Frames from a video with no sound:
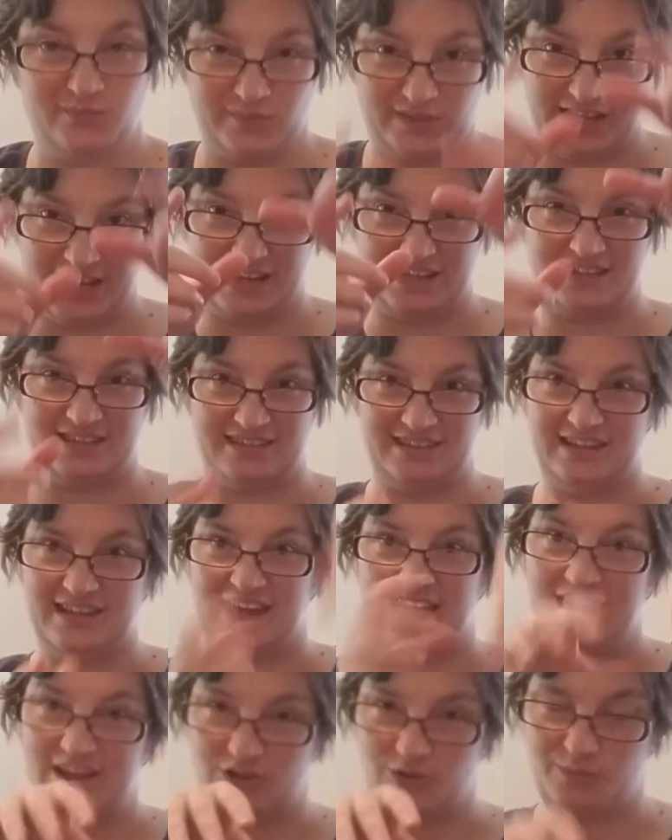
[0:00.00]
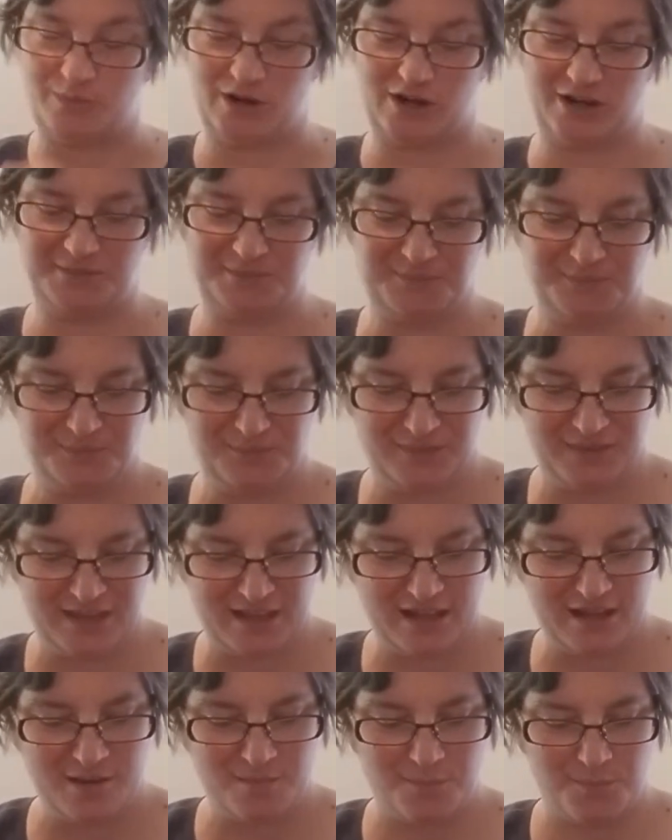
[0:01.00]
like the handle part.
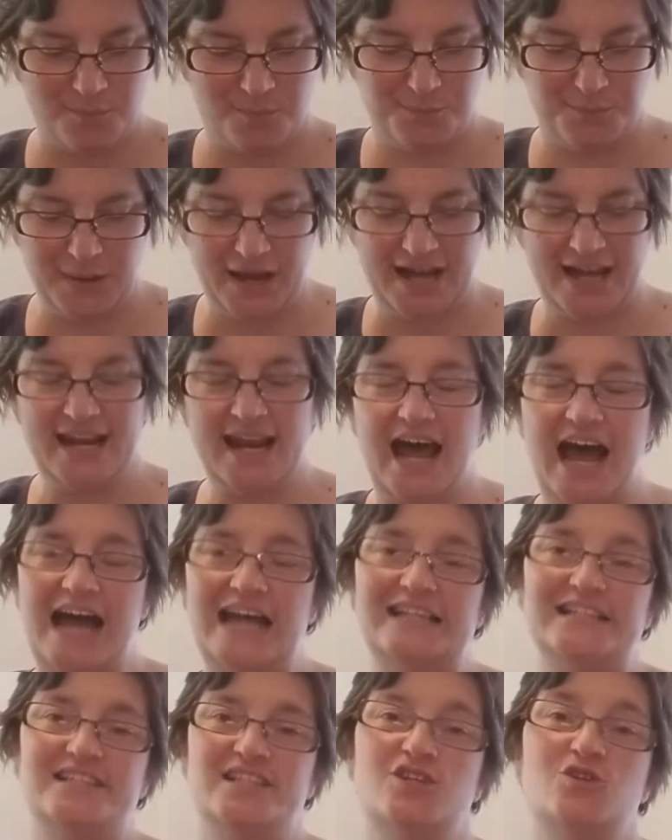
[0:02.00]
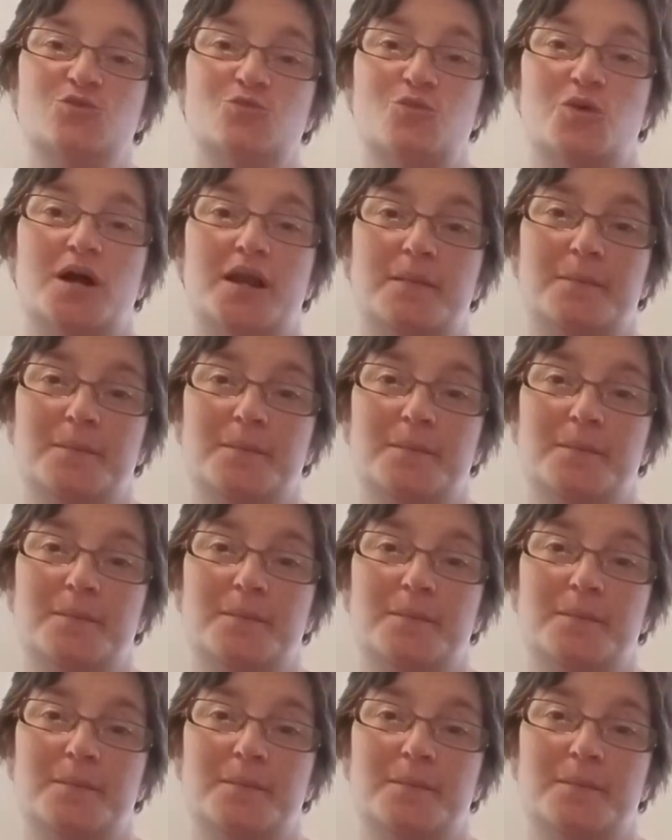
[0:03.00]
But I didn't want to